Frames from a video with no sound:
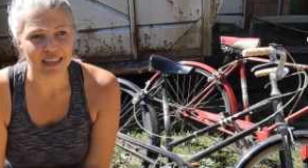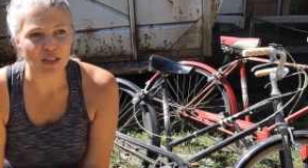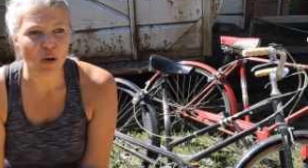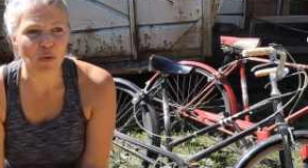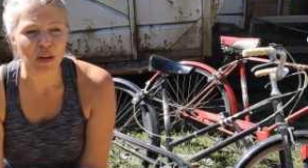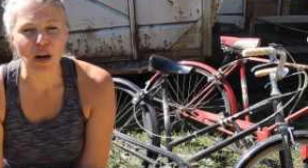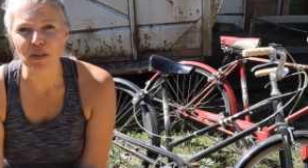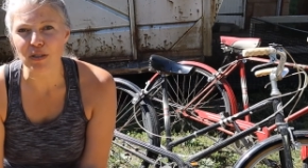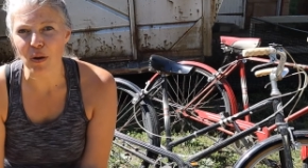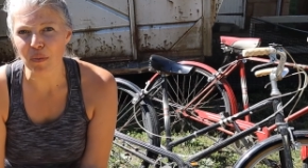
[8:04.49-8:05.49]
So there are
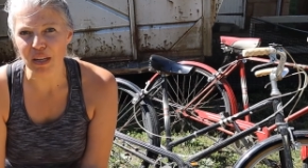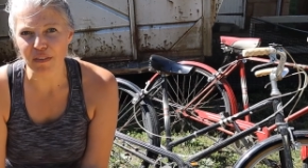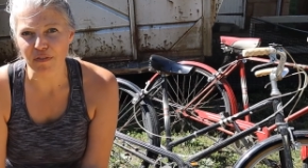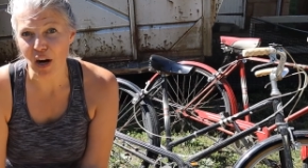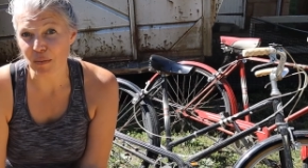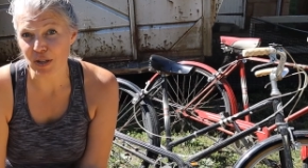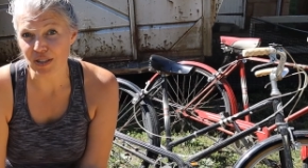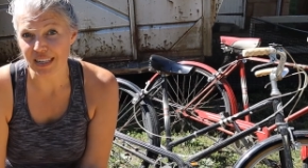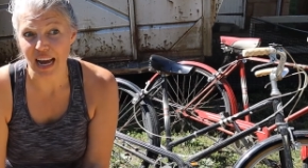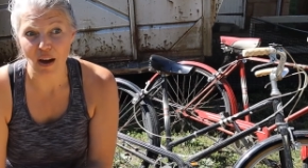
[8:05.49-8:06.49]
so many
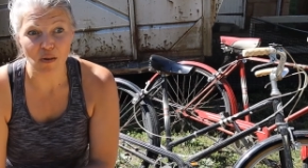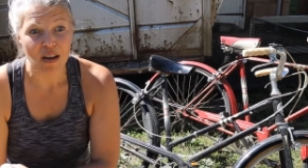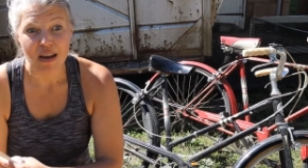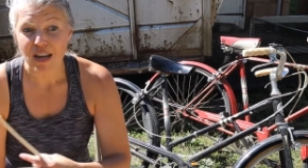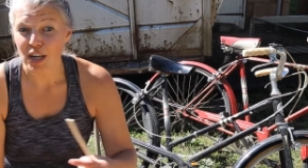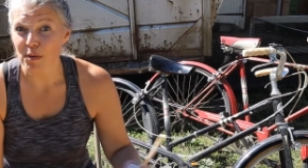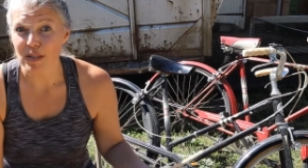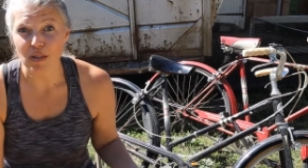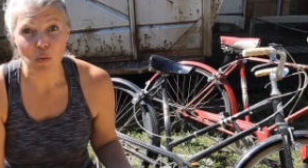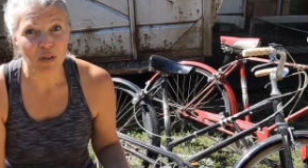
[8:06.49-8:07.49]
farmers now, you know,
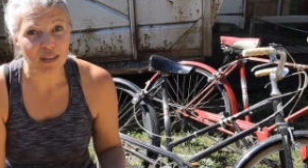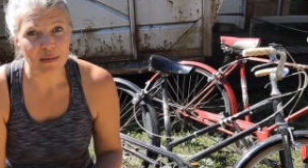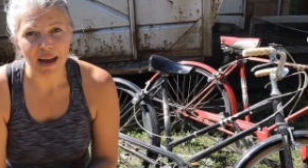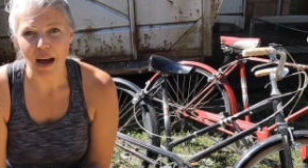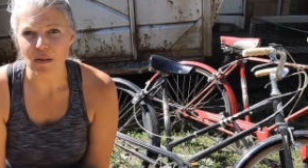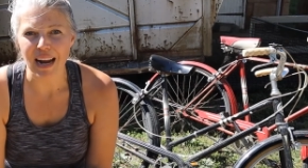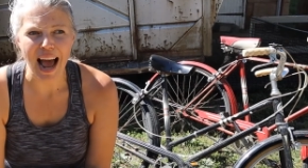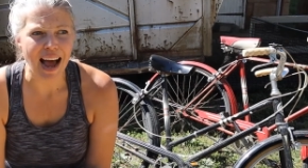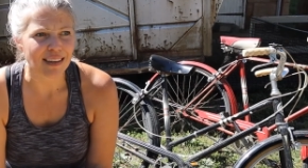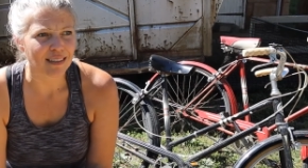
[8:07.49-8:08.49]
source them out,
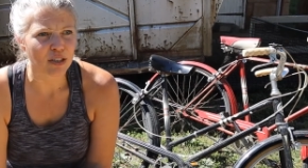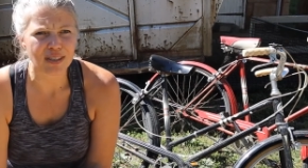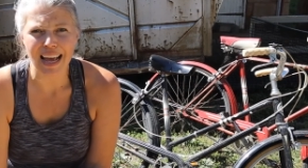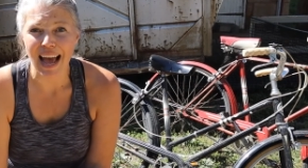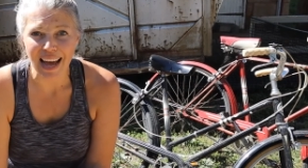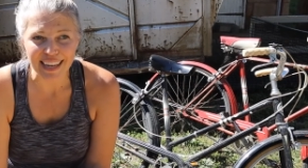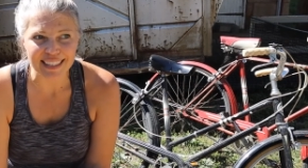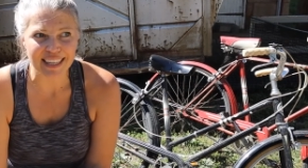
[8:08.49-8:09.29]
ask, just ask.